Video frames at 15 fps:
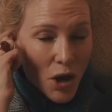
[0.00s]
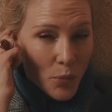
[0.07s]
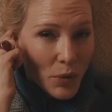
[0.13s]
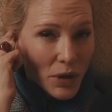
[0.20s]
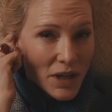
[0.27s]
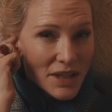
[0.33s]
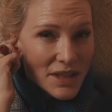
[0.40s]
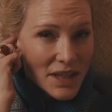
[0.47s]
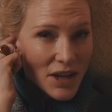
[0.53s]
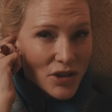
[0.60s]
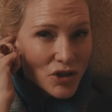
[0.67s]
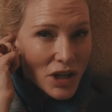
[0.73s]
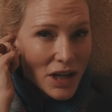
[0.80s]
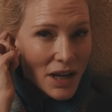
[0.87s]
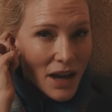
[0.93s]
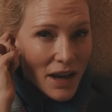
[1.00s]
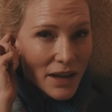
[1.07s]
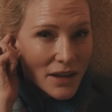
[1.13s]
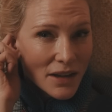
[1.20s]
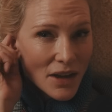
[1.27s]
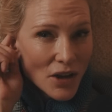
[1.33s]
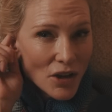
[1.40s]
but it's literally
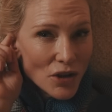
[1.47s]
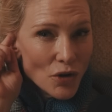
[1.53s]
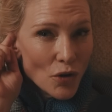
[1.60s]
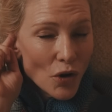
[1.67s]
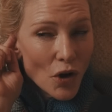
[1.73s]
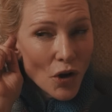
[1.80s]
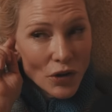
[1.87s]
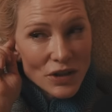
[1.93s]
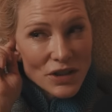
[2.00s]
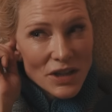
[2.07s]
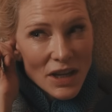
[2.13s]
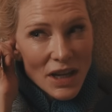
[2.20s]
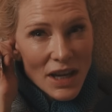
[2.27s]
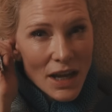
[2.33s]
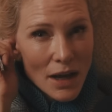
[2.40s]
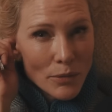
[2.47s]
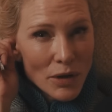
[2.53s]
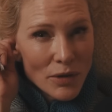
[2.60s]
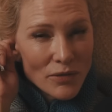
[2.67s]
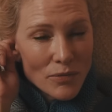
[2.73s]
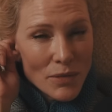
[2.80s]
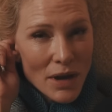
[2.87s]
like you're constantly
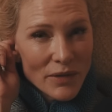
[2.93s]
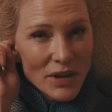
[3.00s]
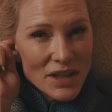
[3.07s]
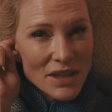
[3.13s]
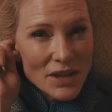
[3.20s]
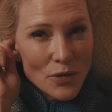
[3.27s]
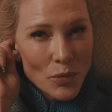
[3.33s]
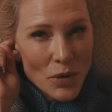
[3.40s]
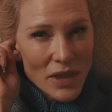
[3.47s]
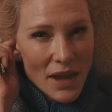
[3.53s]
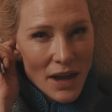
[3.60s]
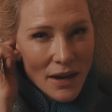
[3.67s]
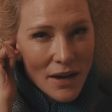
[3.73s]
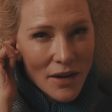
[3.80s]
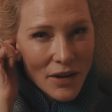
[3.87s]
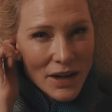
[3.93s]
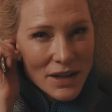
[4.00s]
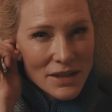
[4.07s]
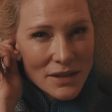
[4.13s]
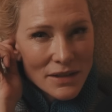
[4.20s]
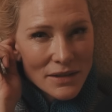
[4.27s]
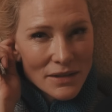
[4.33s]
coming from having dinner with that
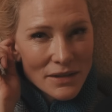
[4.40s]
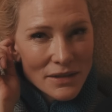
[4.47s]
character.